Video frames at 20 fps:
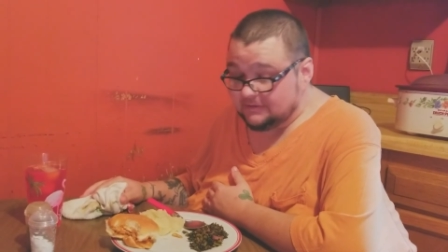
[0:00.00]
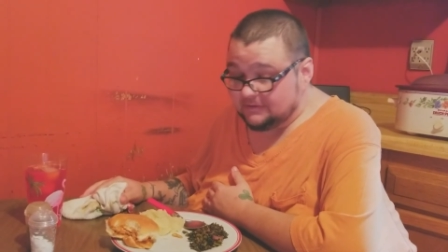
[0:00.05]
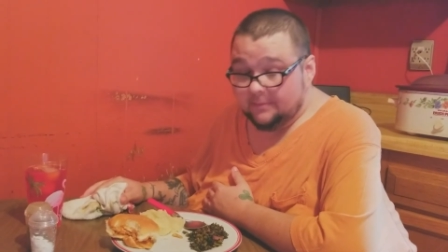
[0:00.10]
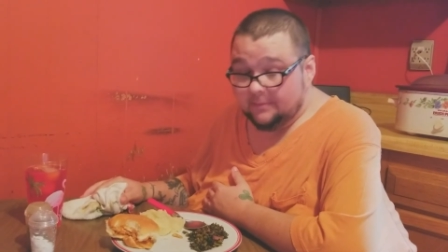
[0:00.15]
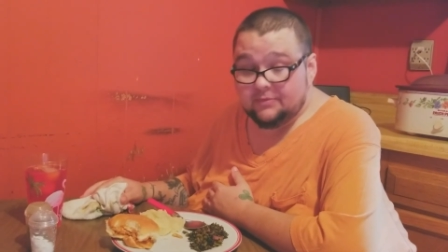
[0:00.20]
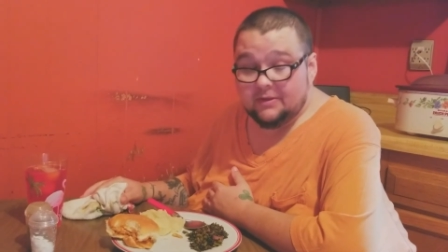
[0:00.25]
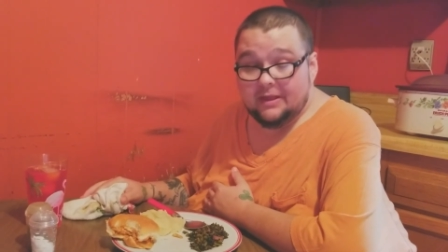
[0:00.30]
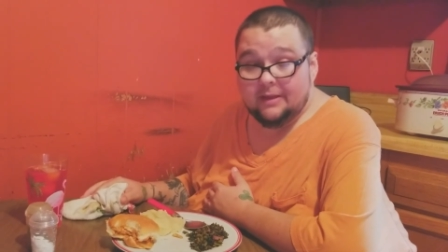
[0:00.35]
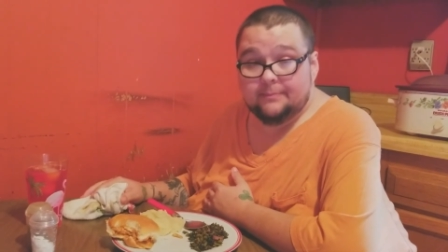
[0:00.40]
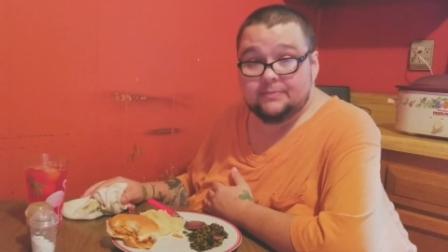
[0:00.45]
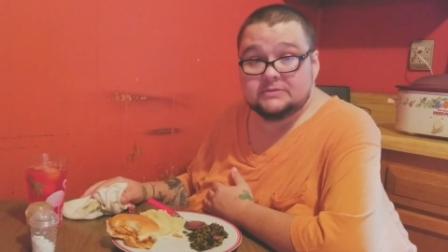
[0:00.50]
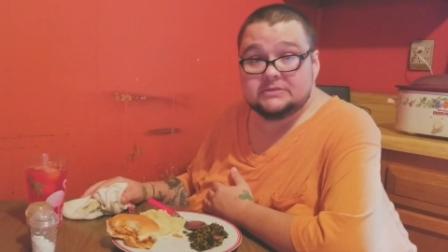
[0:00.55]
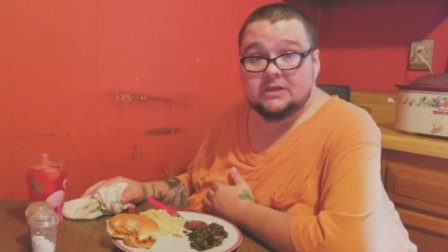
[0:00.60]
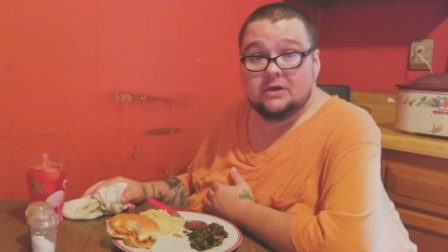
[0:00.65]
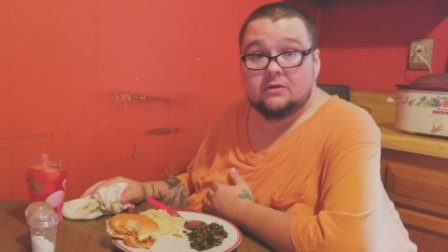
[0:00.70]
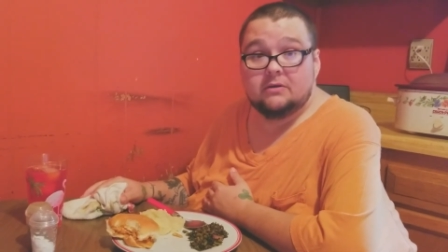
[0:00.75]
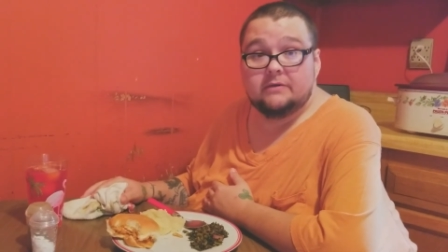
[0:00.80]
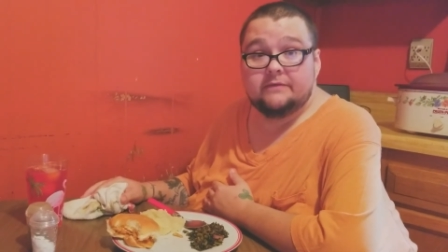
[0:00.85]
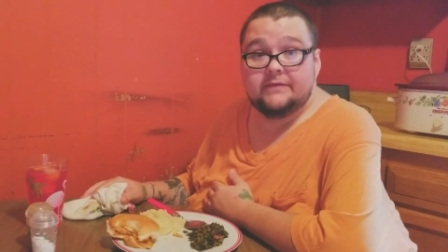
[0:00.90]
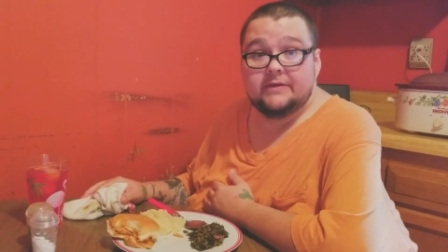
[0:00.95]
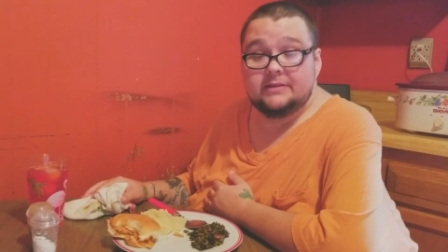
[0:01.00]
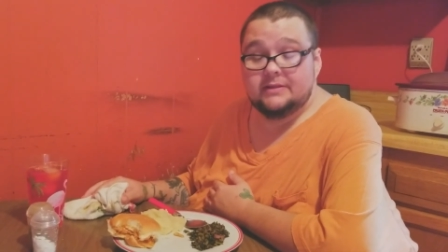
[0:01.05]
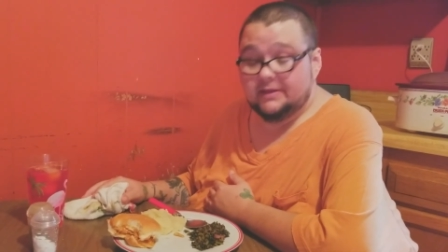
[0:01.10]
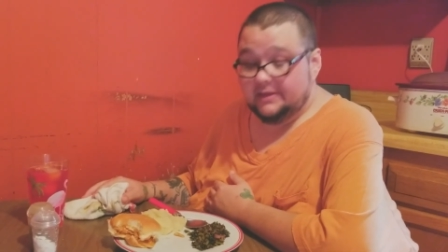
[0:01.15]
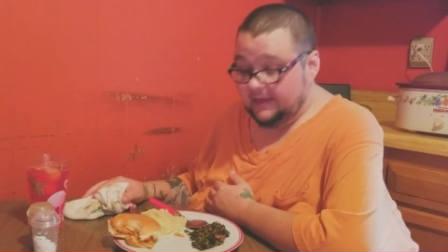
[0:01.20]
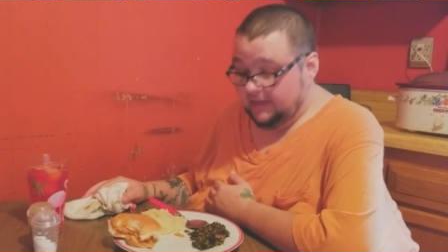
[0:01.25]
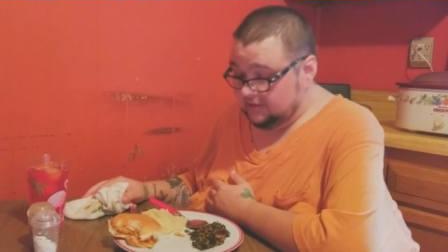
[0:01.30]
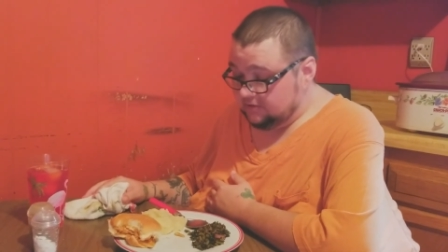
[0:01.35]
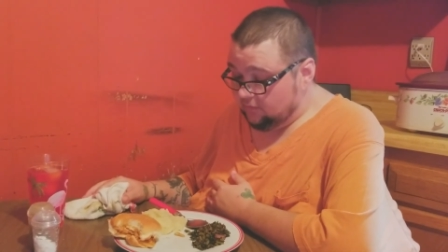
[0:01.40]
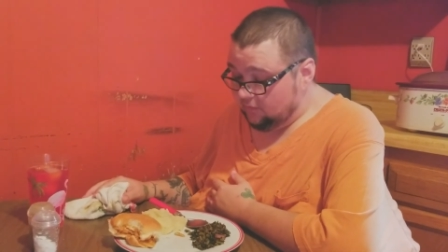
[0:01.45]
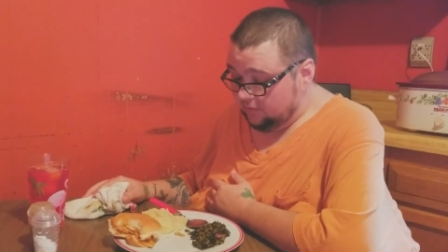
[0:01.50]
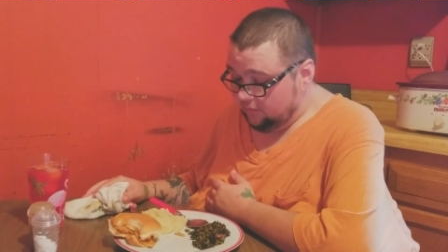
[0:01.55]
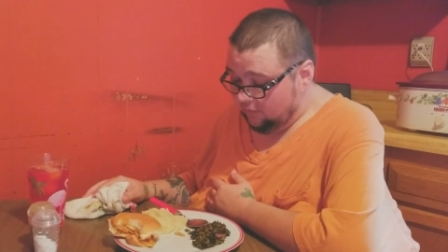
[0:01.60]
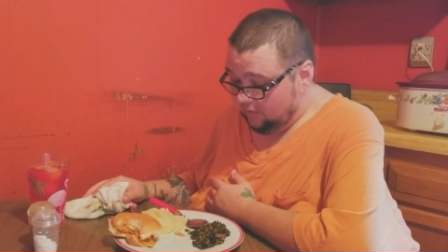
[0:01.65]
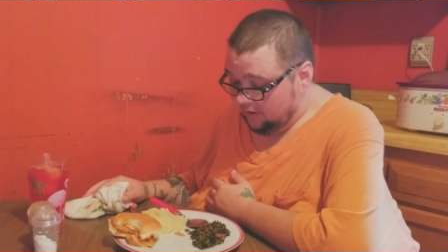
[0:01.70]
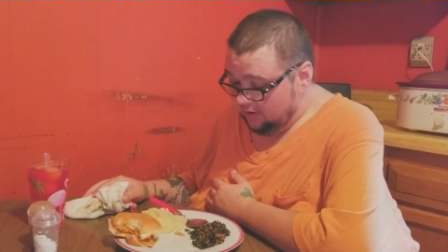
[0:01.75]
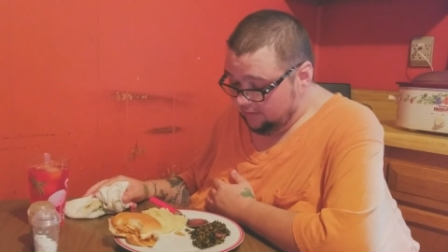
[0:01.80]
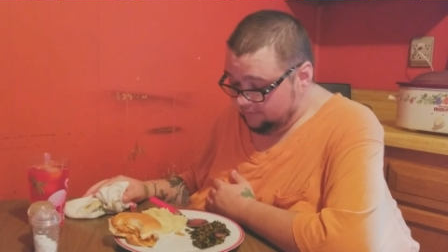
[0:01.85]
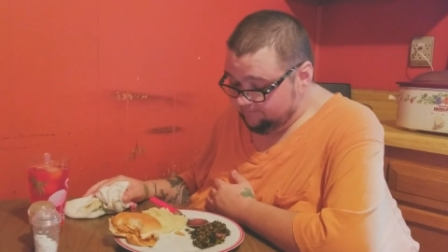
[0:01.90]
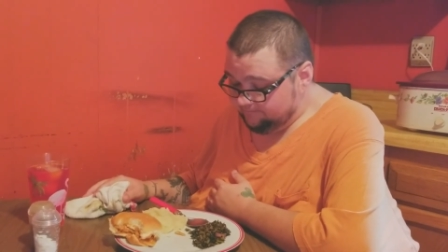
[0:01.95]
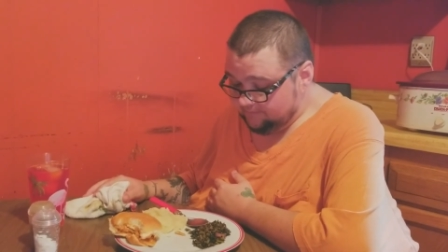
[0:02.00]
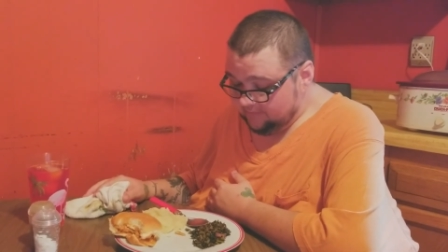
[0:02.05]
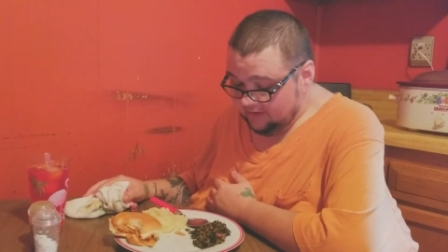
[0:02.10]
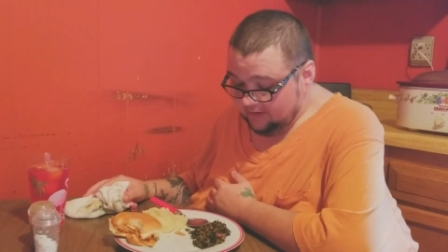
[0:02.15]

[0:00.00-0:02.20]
up the episode of In the Kitchen with Worm,